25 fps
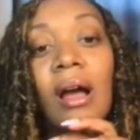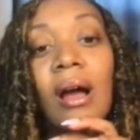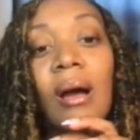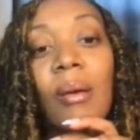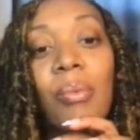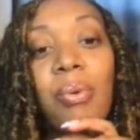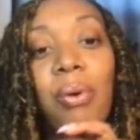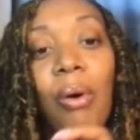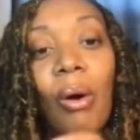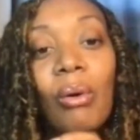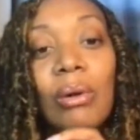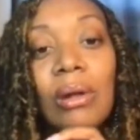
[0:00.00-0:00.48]

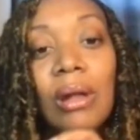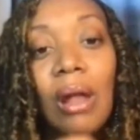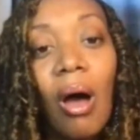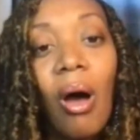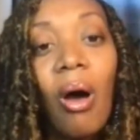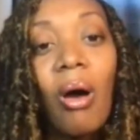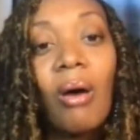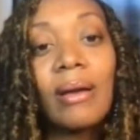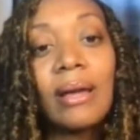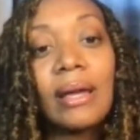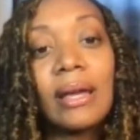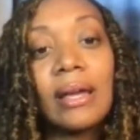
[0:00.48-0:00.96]

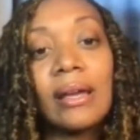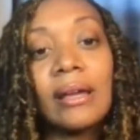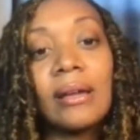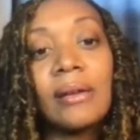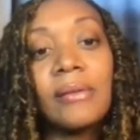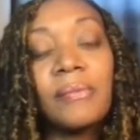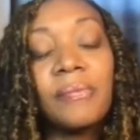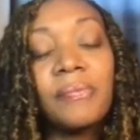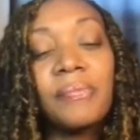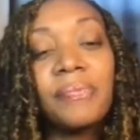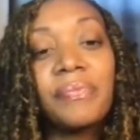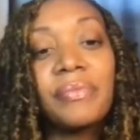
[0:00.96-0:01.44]

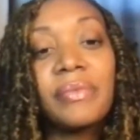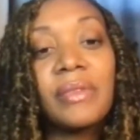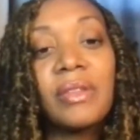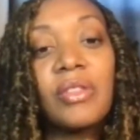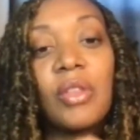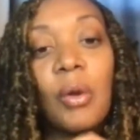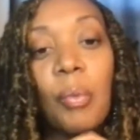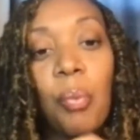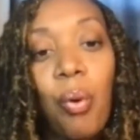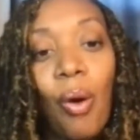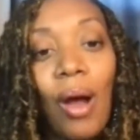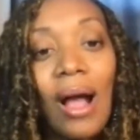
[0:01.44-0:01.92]
prolonging the
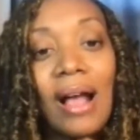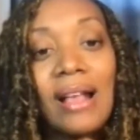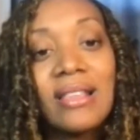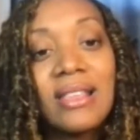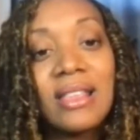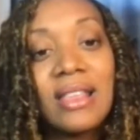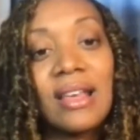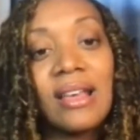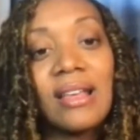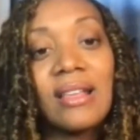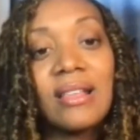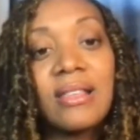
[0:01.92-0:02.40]

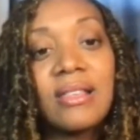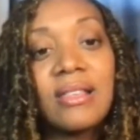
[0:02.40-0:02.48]
process.